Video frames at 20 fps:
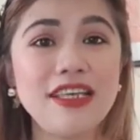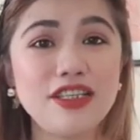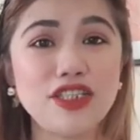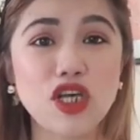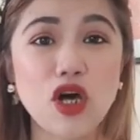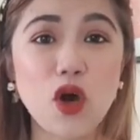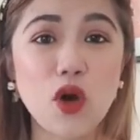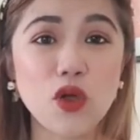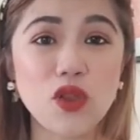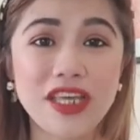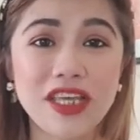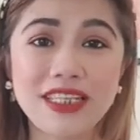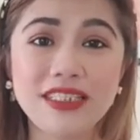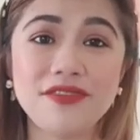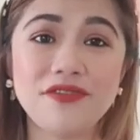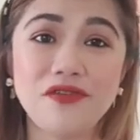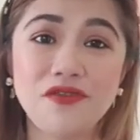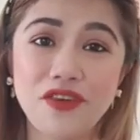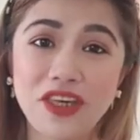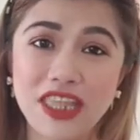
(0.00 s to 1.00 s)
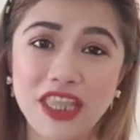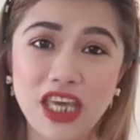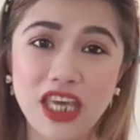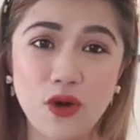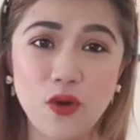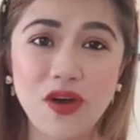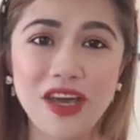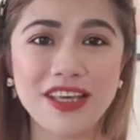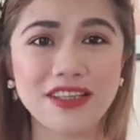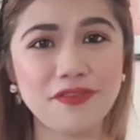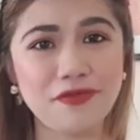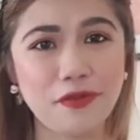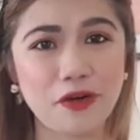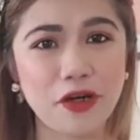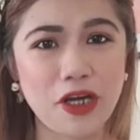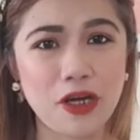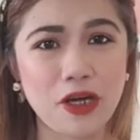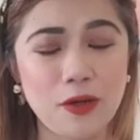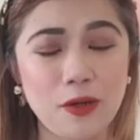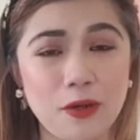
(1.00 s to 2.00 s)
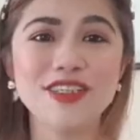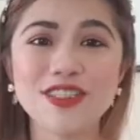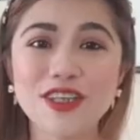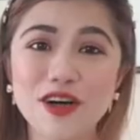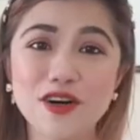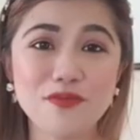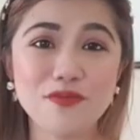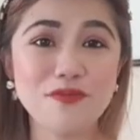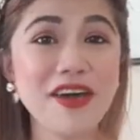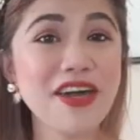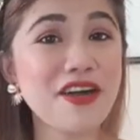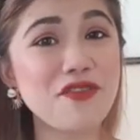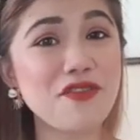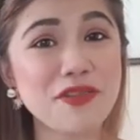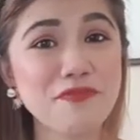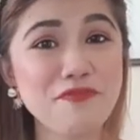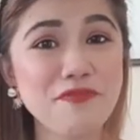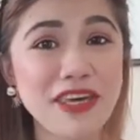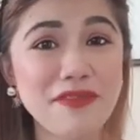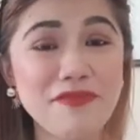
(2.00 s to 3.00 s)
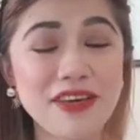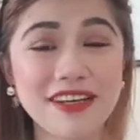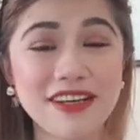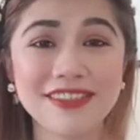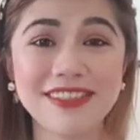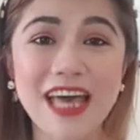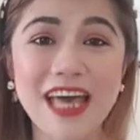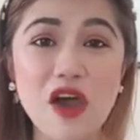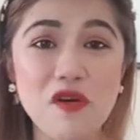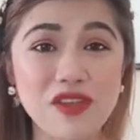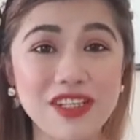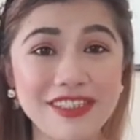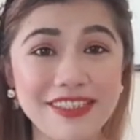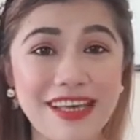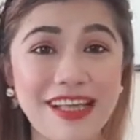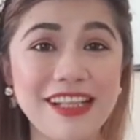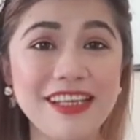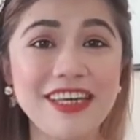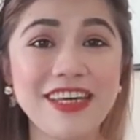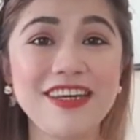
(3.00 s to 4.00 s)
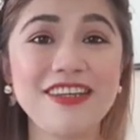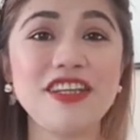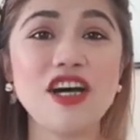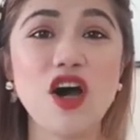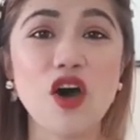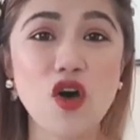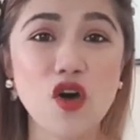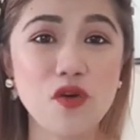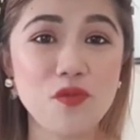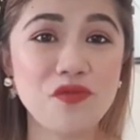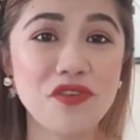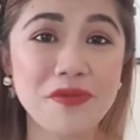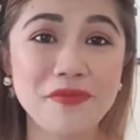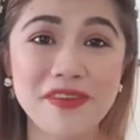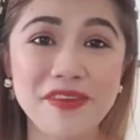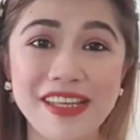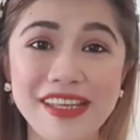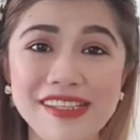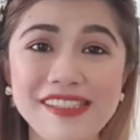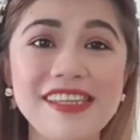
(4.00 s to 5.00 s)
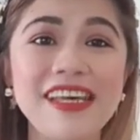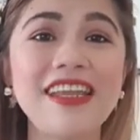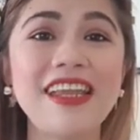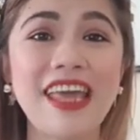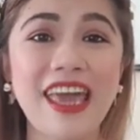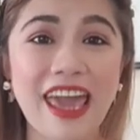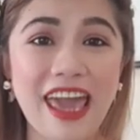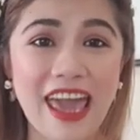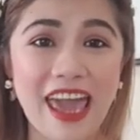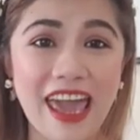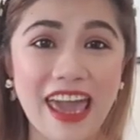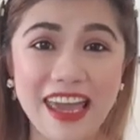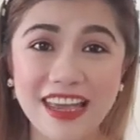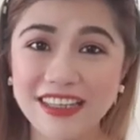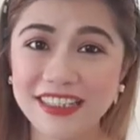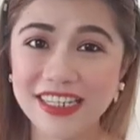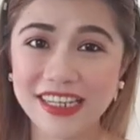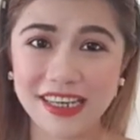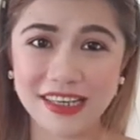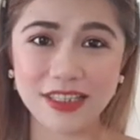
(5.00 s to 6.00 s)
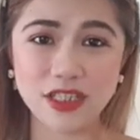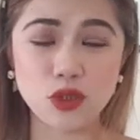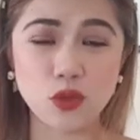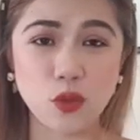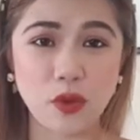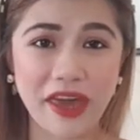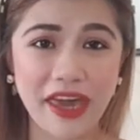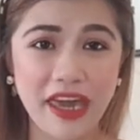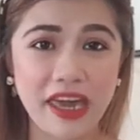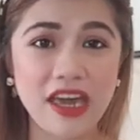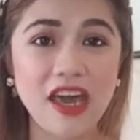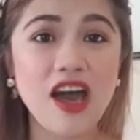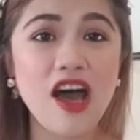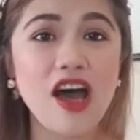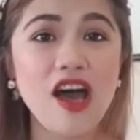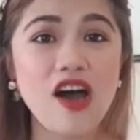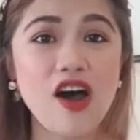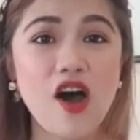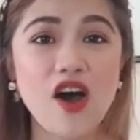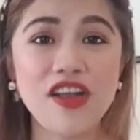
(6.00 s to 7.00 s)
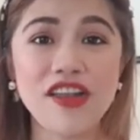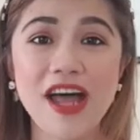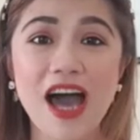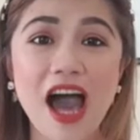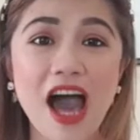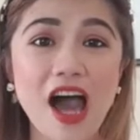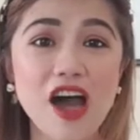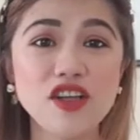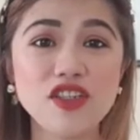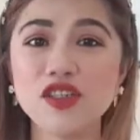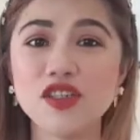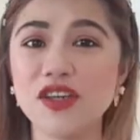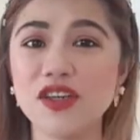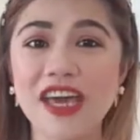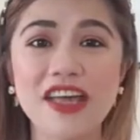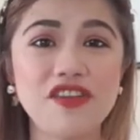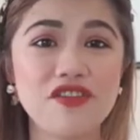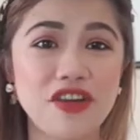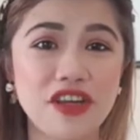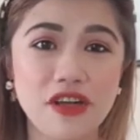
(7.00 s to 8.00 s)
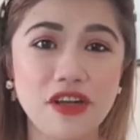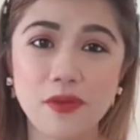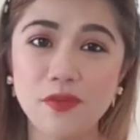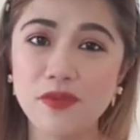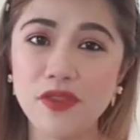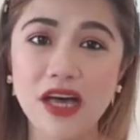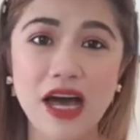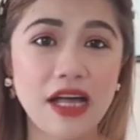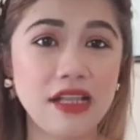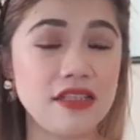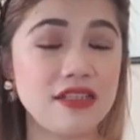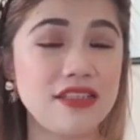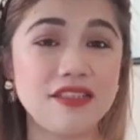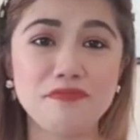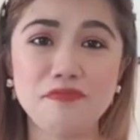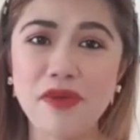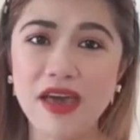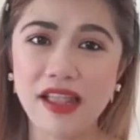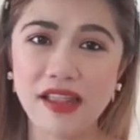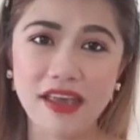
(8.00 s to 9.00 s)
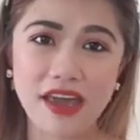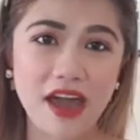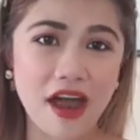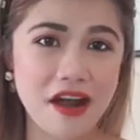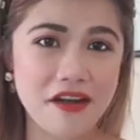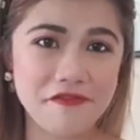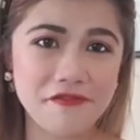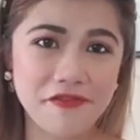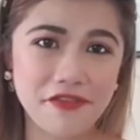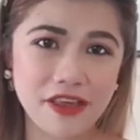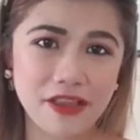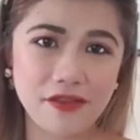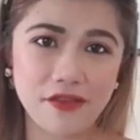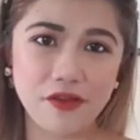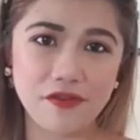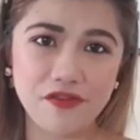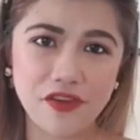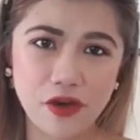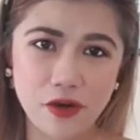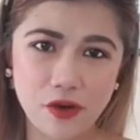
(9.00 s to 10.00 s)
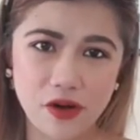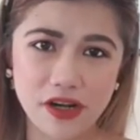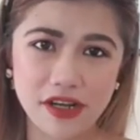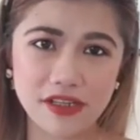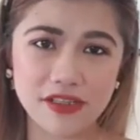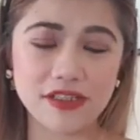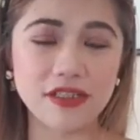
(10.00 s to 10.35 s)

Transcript: so this video is for you. So bear with me because I will tell you the home remedies and easiest way on how to get rid of that smelly armpit of yours.